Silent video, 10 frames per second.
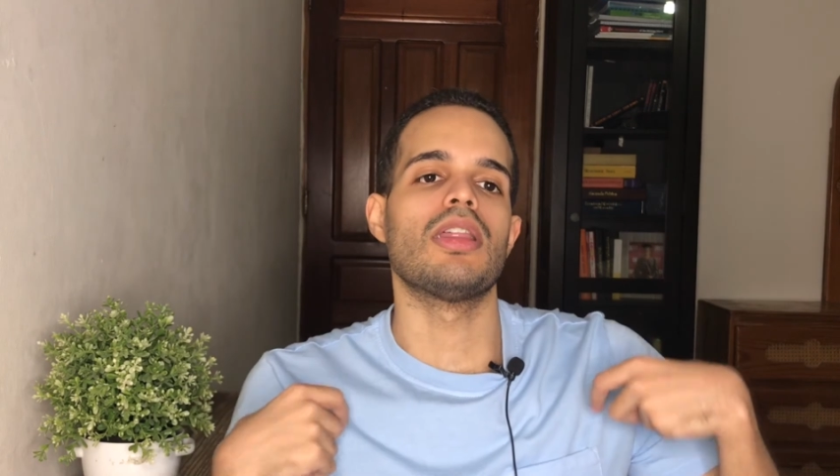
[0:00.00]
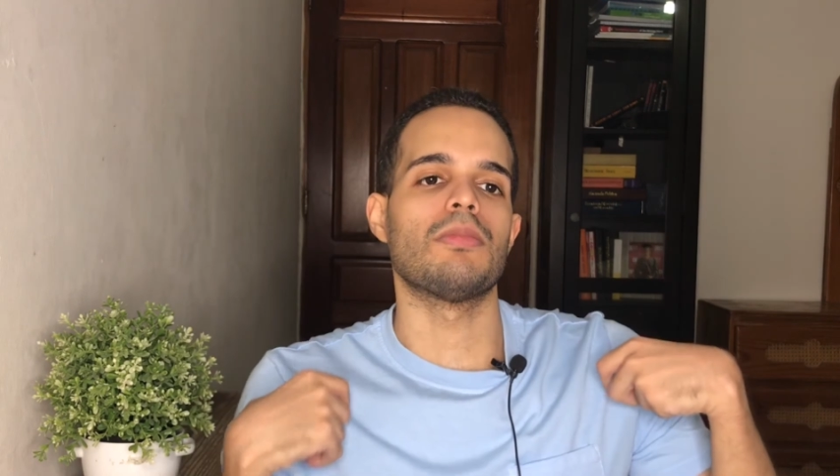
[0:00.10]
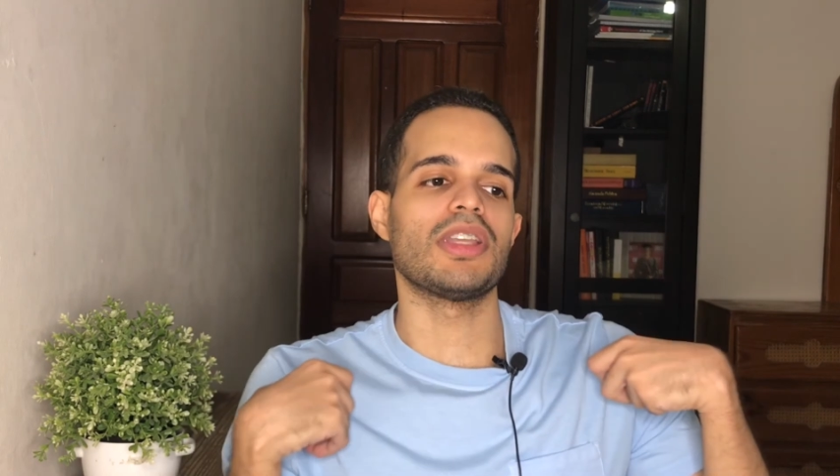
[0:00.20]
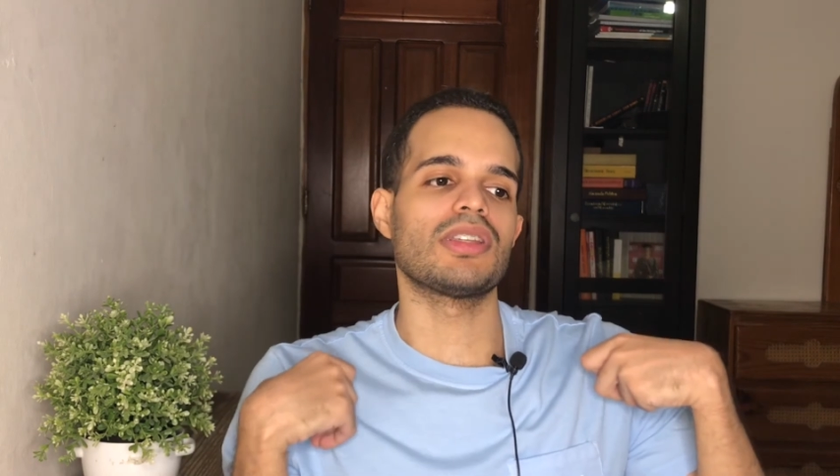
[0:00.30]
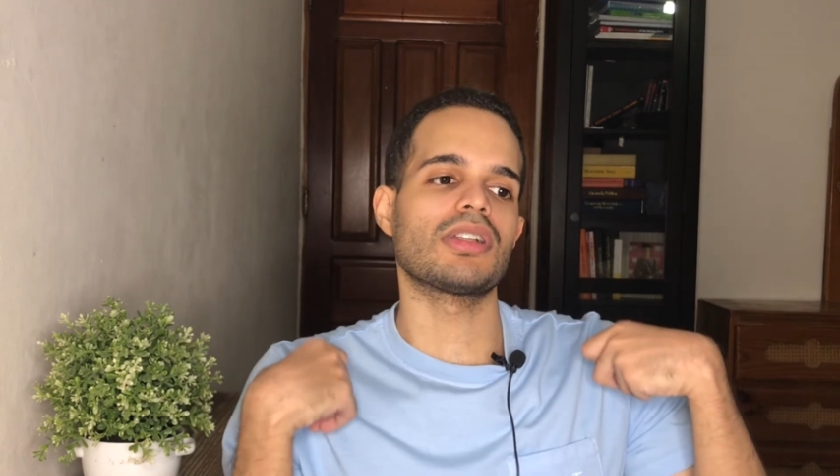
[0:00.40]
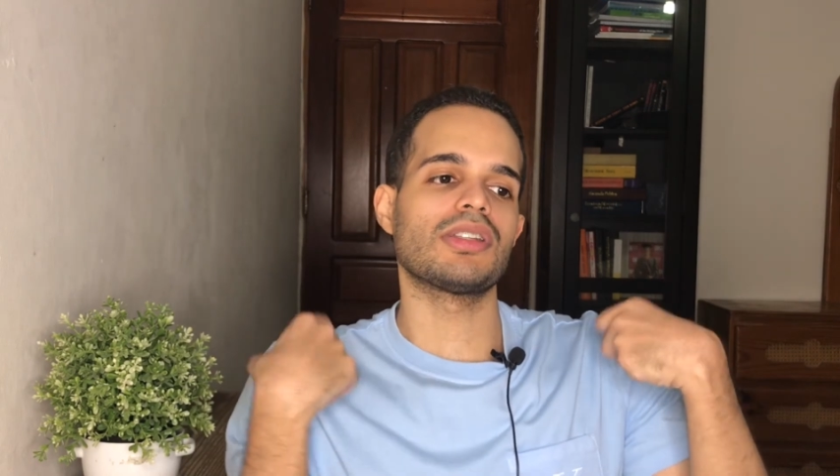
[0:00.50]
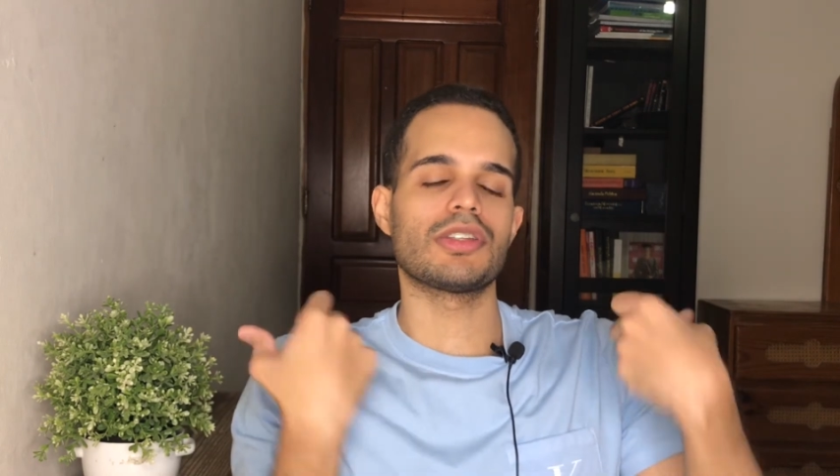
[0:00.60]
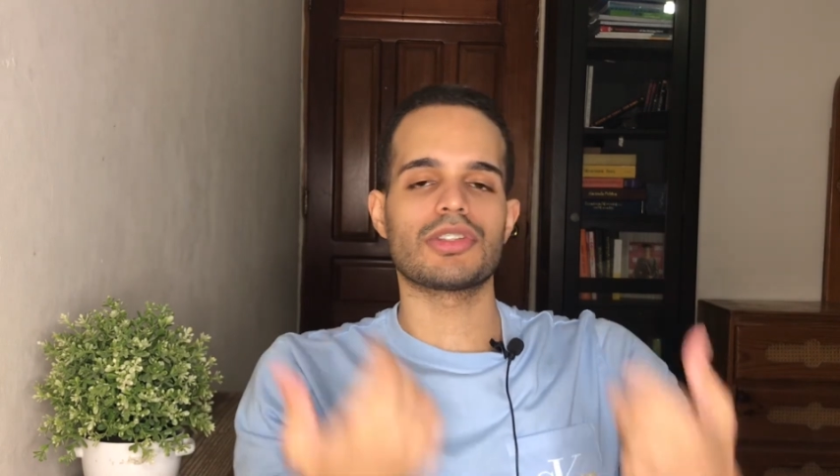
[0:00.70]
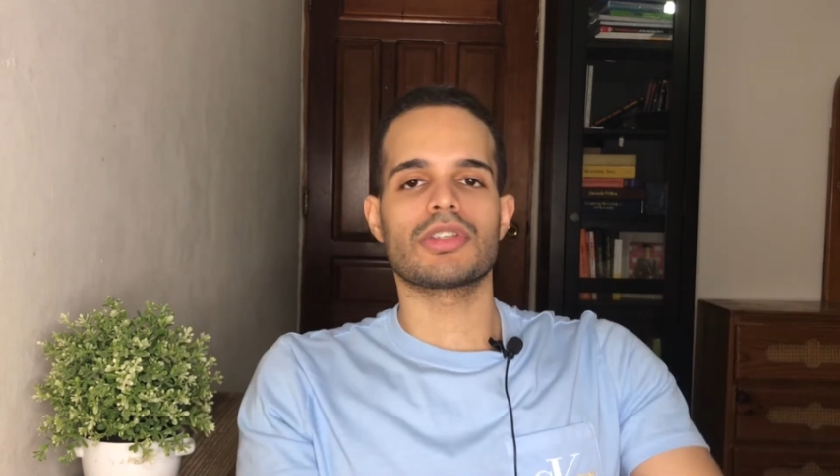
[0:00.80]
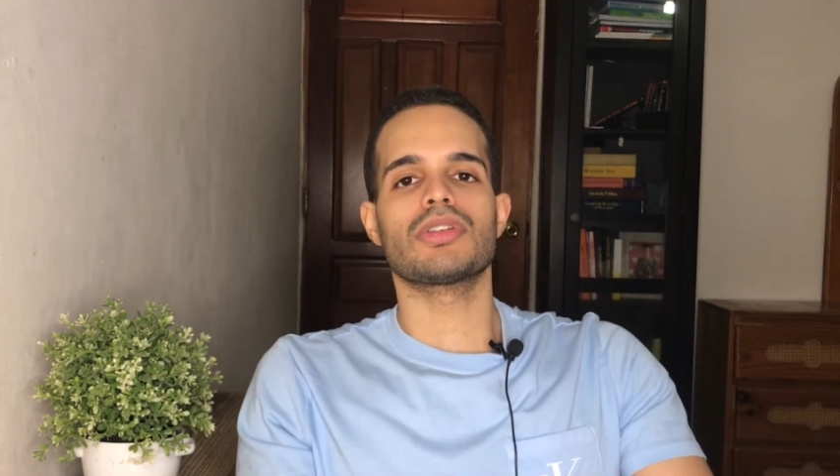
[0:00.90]
basically the
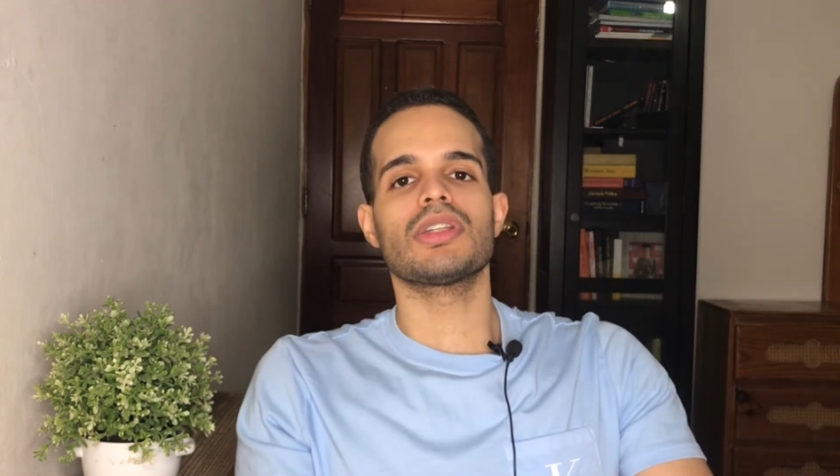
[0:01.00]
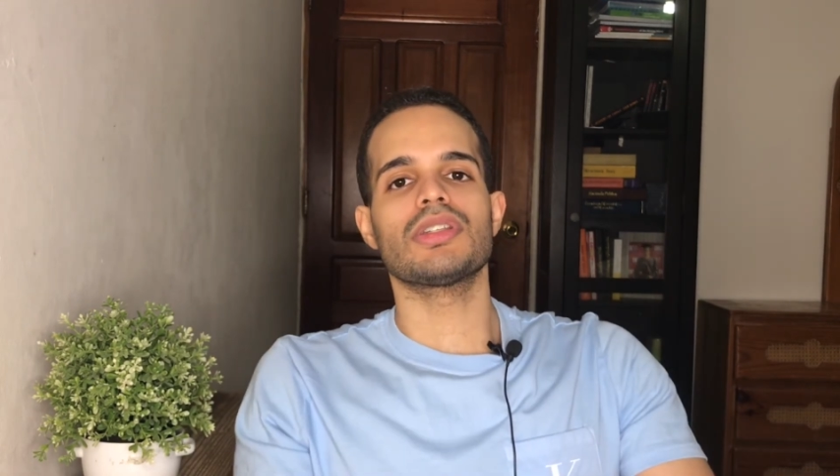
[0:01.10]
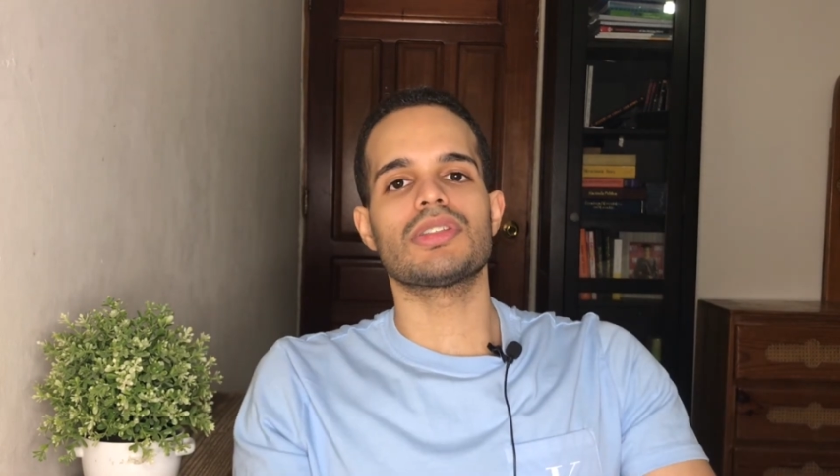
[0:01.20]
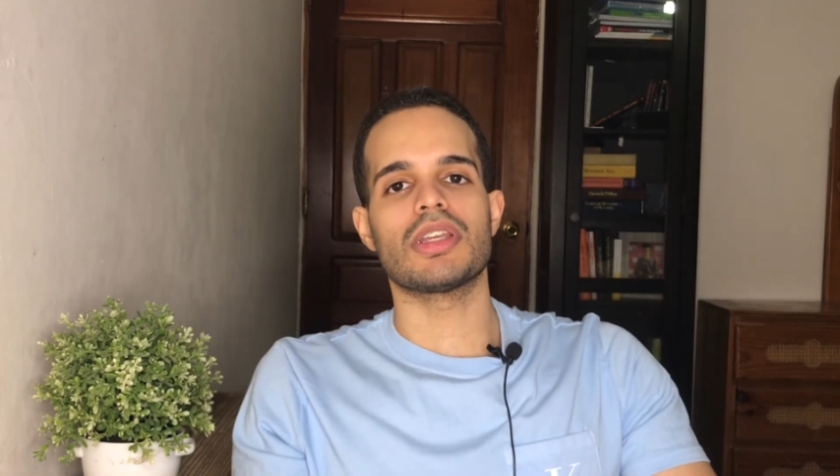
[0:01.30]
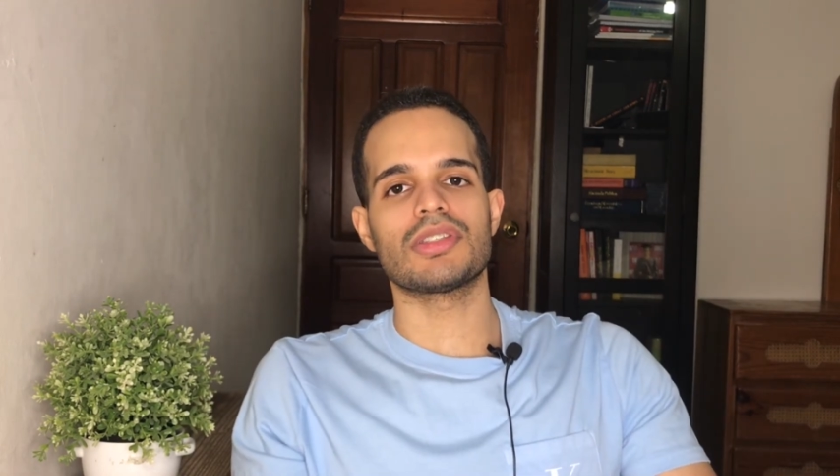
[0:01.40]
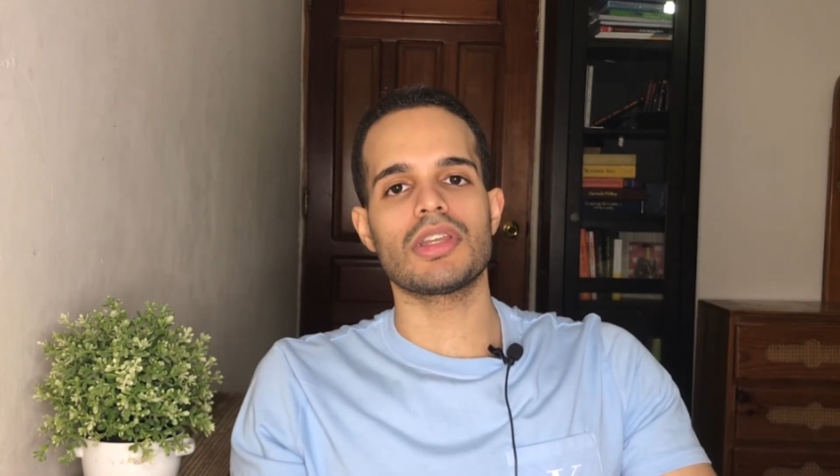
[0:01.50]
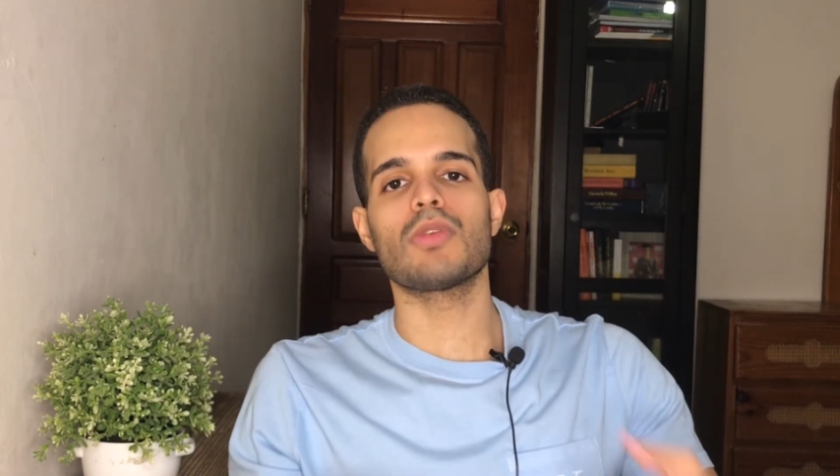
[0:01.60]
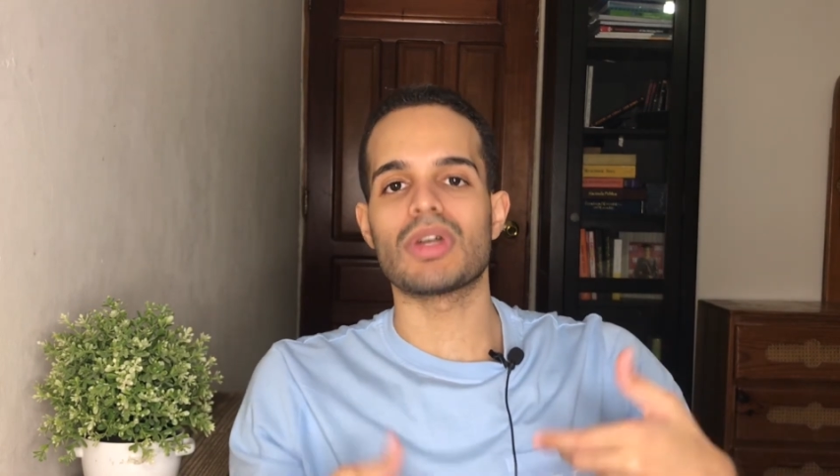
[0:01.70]
securities they sell,